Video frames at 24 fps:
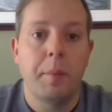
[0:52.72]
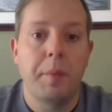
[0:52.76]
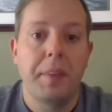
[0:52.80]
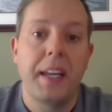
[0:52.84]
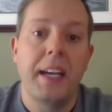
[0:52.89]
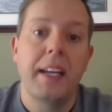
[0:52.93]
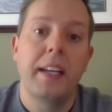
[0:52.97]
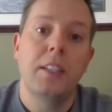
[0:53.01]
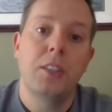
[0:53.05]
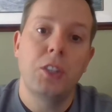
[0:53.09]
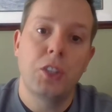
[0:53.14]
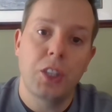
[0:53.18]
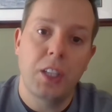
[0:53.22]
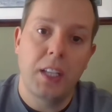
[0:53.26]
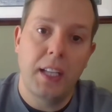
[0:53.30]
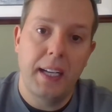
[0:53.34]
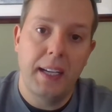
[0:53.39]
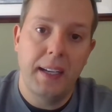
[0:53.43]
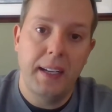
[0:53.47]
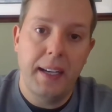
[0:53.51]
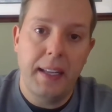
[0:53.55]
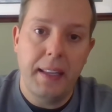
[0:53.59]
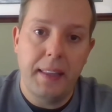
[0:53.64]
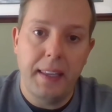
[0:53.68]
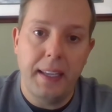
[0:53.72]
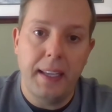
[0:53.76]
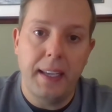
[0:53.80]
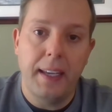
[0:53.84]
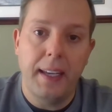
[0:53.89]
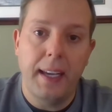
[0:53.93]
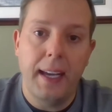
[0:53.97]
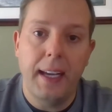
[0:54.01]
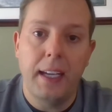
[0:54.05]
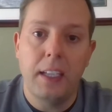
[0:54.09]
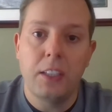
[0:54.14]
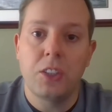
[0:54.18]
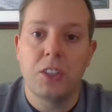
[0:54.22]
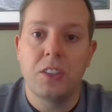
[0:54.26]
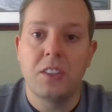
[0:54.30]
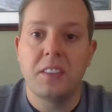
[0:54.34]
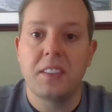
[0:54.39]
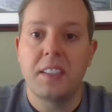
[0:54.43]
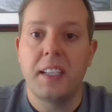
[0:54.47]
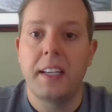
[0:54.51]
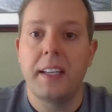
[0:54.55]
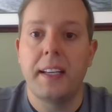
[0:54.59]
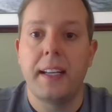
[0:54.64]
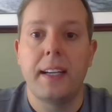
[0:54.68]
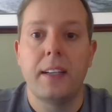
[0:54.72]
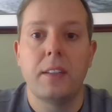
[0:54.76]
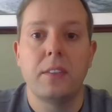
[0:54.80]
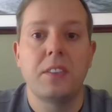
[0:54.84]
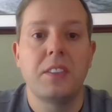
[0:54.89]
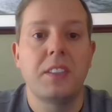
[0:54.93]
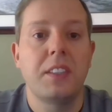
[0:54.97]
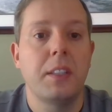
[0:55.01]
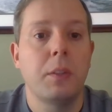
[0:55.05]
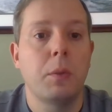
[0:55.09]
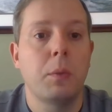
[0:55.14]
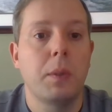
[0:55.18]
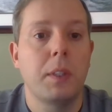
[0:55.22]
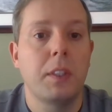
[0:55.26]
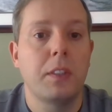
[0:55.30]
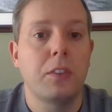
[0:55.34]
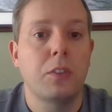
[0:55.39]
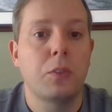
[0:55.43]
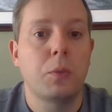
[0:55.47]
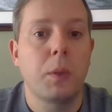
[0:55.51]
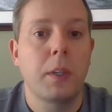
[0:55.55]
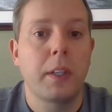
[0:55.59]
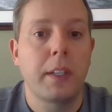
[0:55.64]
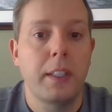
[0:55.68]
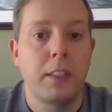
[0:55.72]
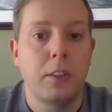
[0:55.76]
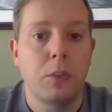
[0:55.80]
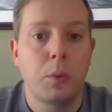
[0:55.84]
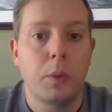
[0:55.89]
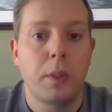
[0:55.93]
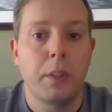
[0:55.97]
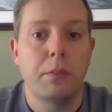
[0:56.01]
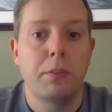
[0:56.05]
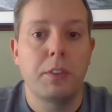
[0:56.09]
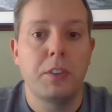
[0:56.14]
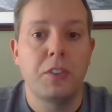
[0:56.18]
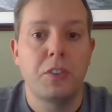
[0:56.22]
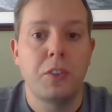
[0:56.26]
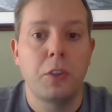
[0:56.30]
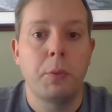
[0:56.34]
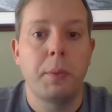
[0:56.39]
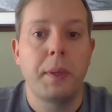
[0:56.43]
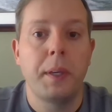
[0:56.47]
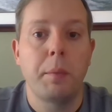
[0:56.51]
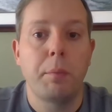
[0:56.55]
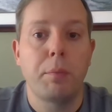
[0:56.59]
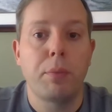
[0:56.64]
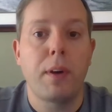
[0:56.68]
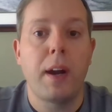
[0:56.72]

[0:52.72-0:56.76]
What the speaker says: Then in July, the agency announced it was working toward resuming